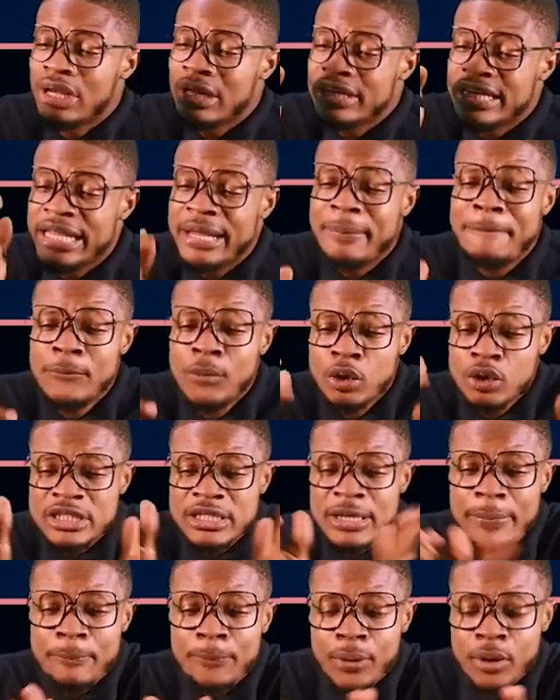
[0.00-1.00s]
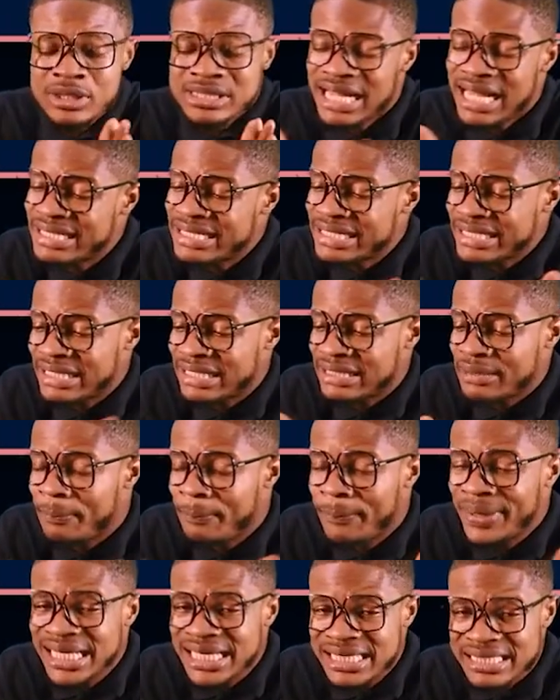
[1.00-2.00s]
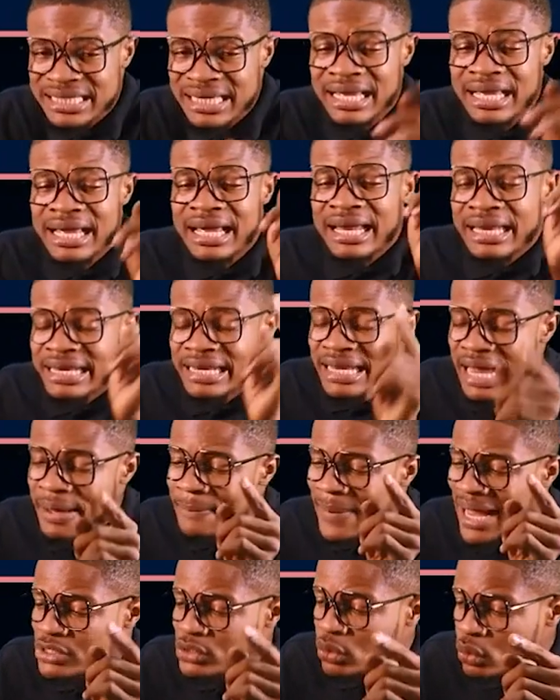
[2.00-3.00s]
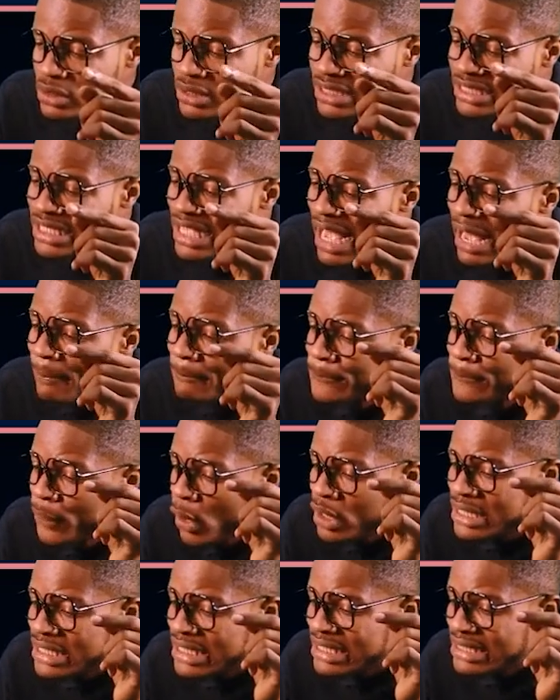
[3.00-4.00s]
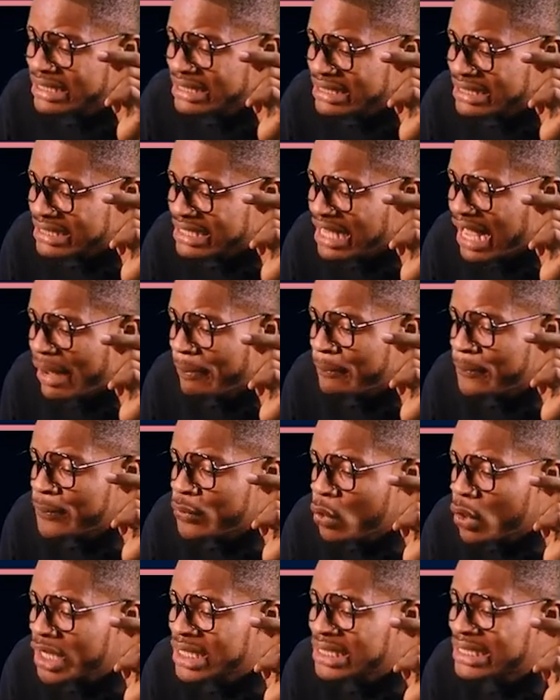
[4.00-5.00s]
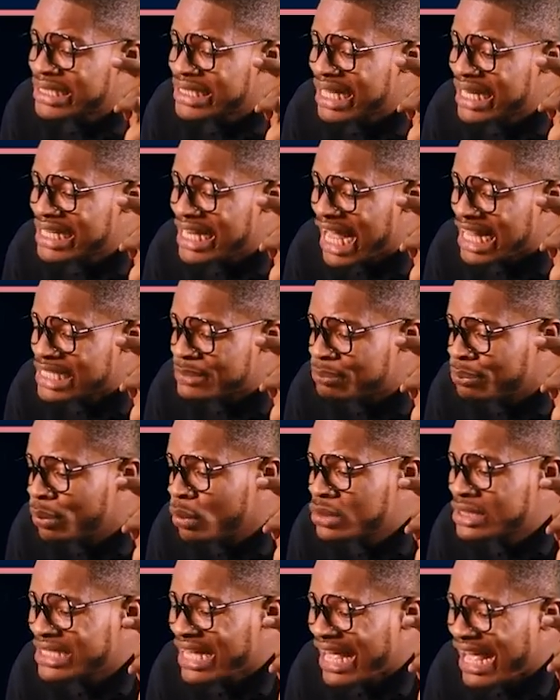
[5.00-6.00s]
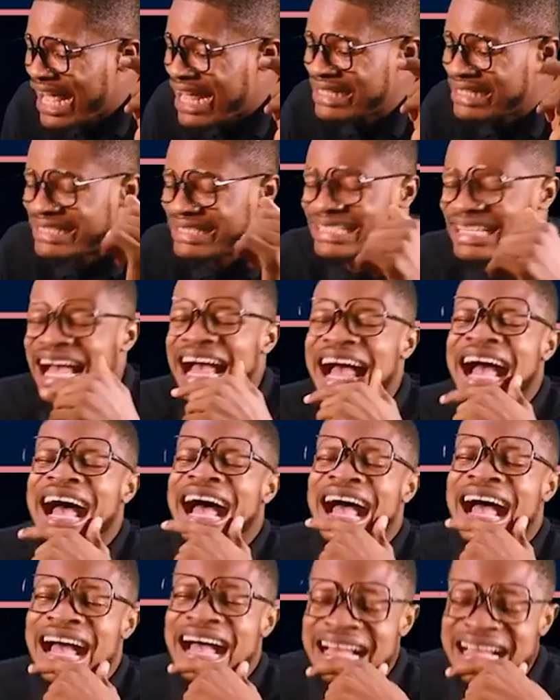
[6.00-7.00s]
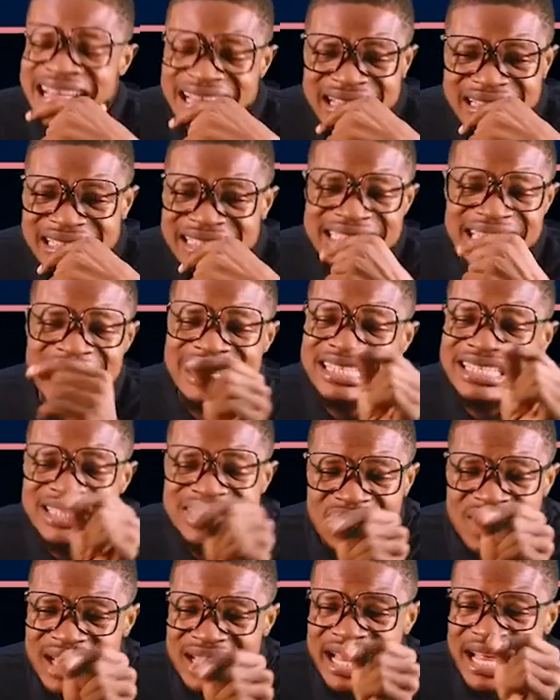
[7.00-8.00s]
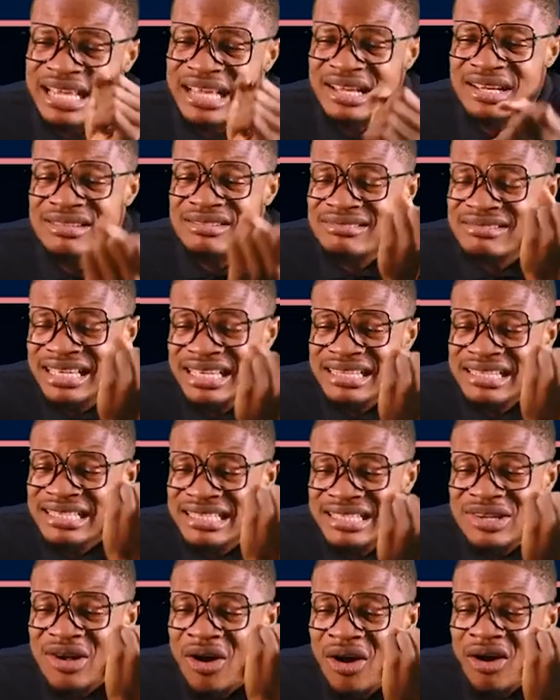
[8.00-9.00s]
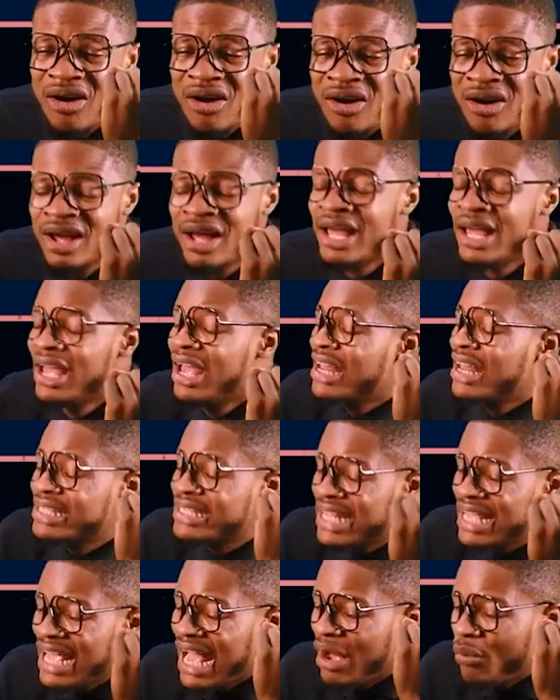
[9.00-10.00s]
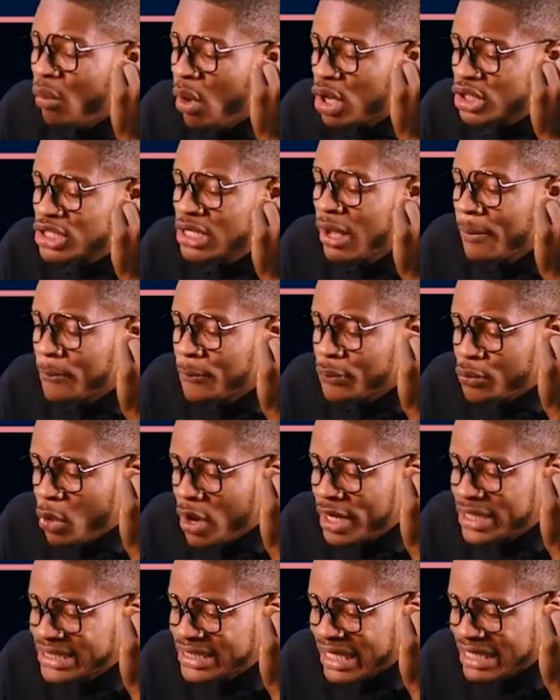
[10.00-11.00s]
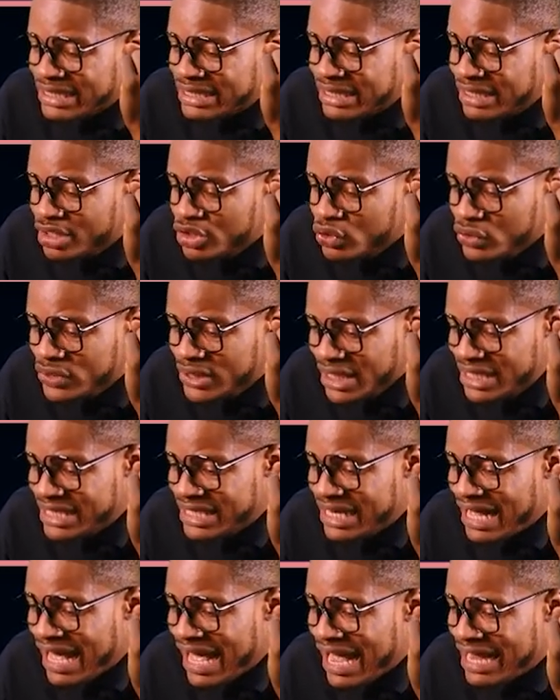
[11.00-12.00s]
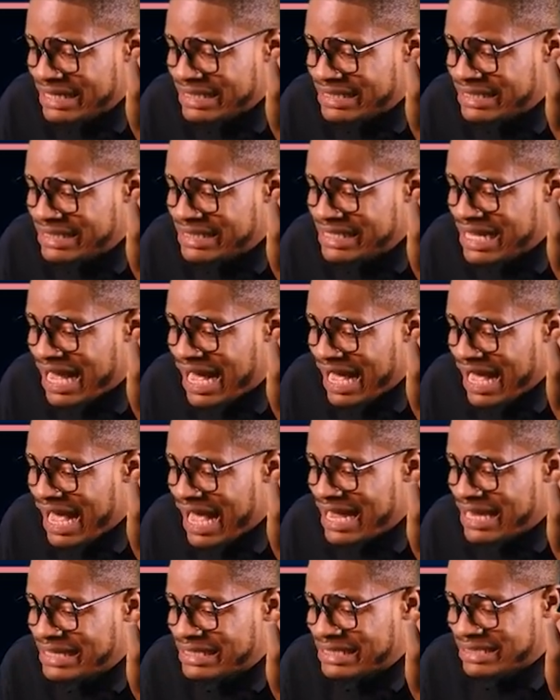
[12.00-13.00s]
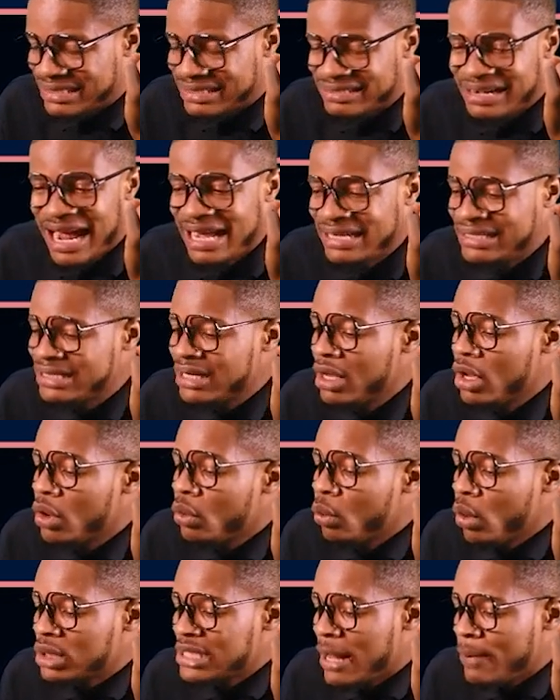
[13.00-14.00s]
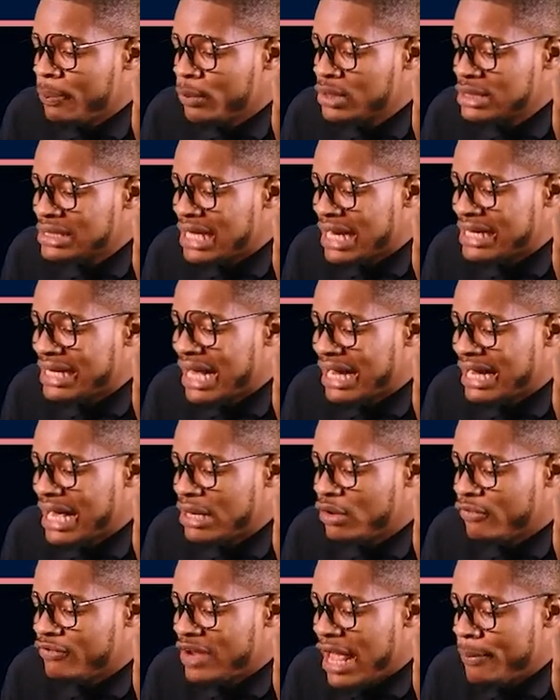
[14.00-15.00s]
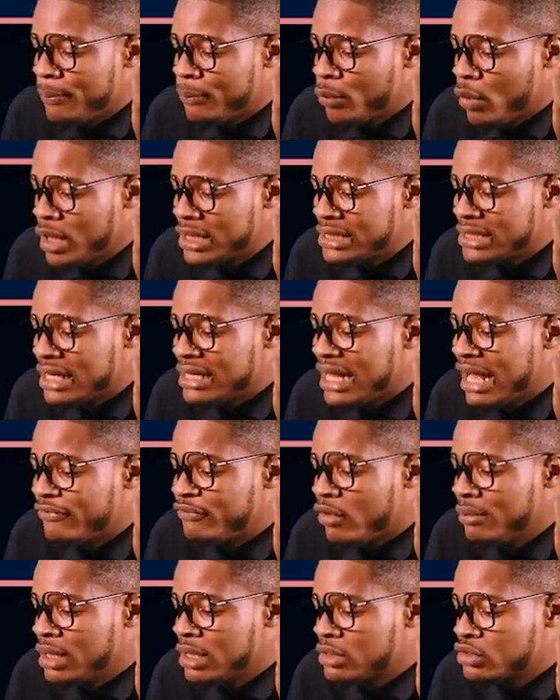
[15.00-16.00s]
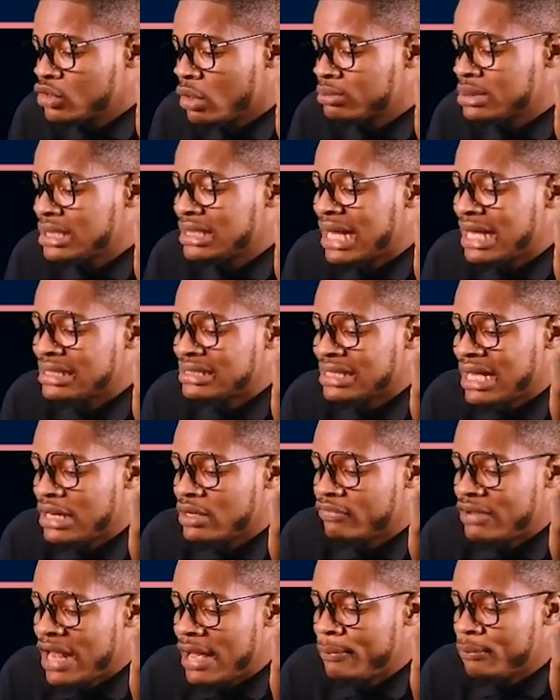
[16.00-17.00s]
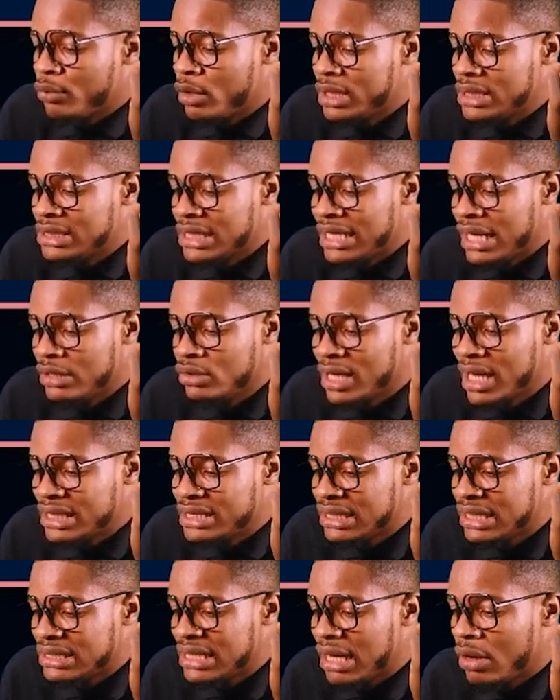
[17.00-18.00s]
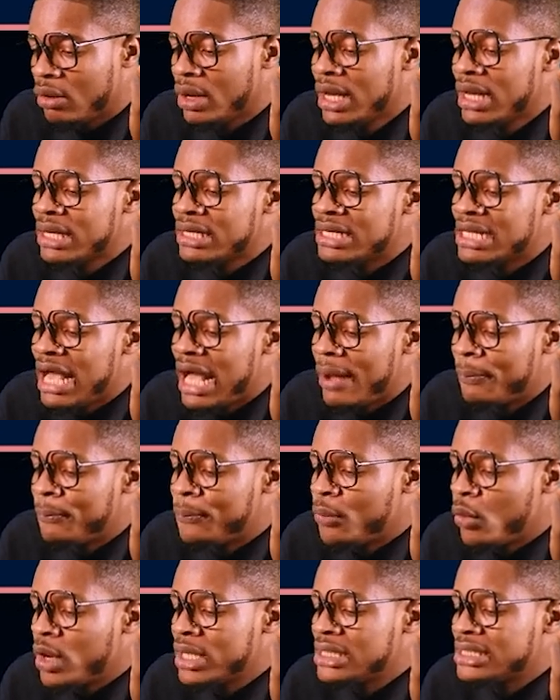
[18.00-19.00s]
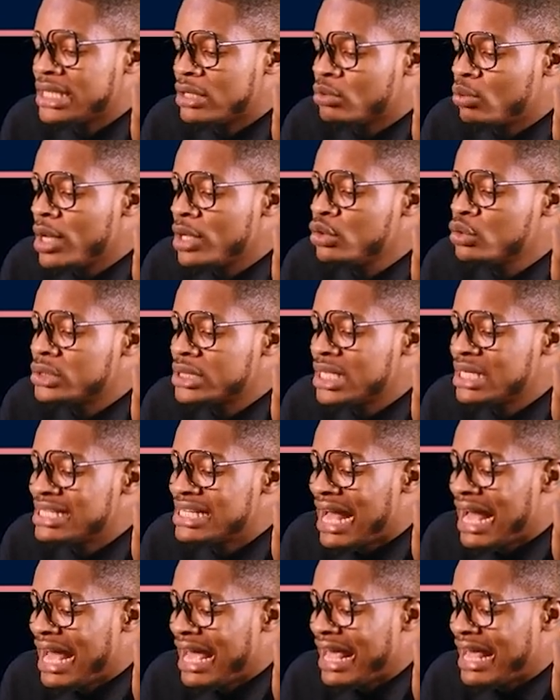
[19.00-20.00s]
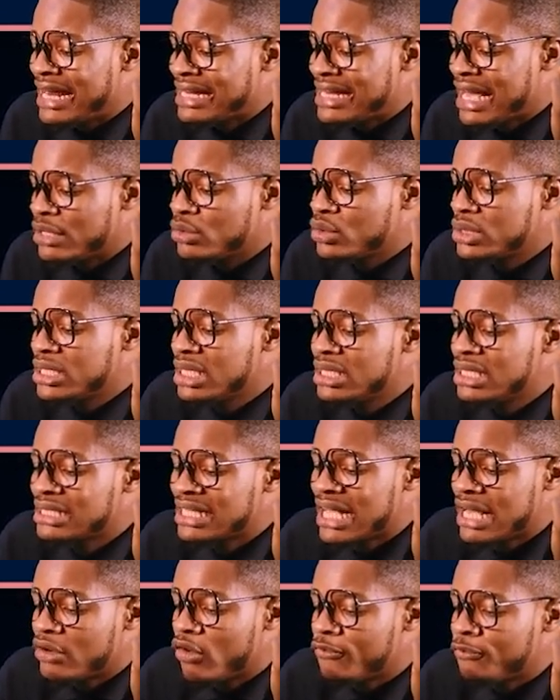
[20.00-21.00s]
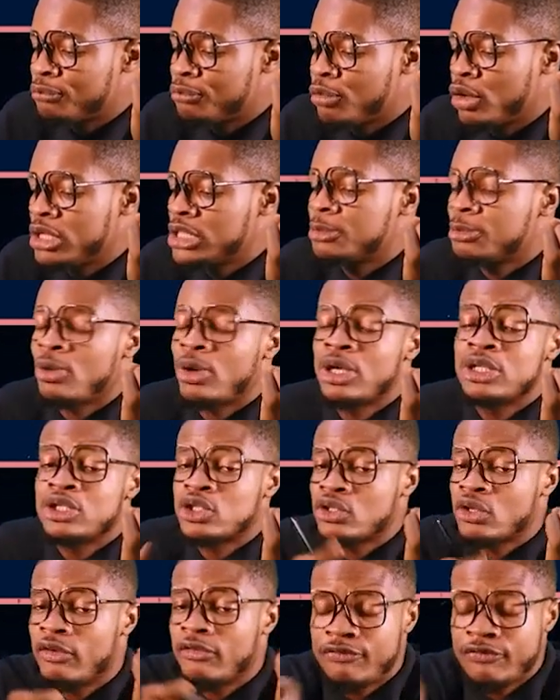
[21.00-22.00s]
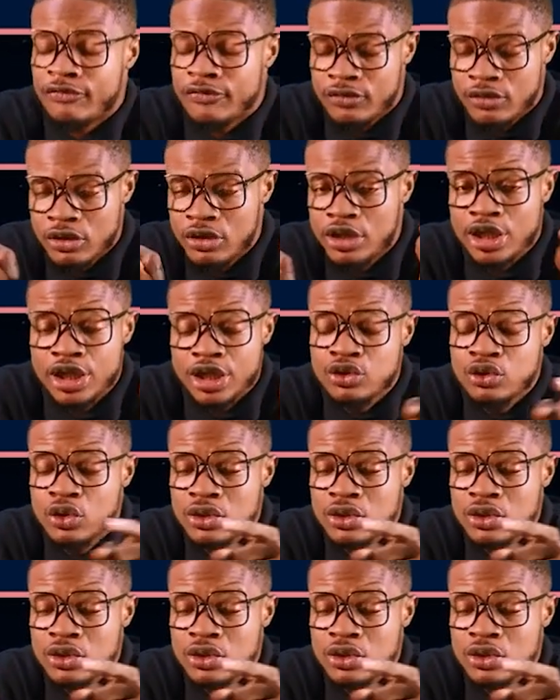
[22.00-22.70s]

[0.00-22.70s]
The most important thing, please, nematodes, their bodies, they are pointed at both ends. Now this one, I ain't giddy gone. They are what? Pointed. You see the end, their end, right? What happened is that they are kind of like pointed. They are forming something that is kind of like pointed. Are you getting it now? They are pointed when you see their end, and you see this kind of point stuff in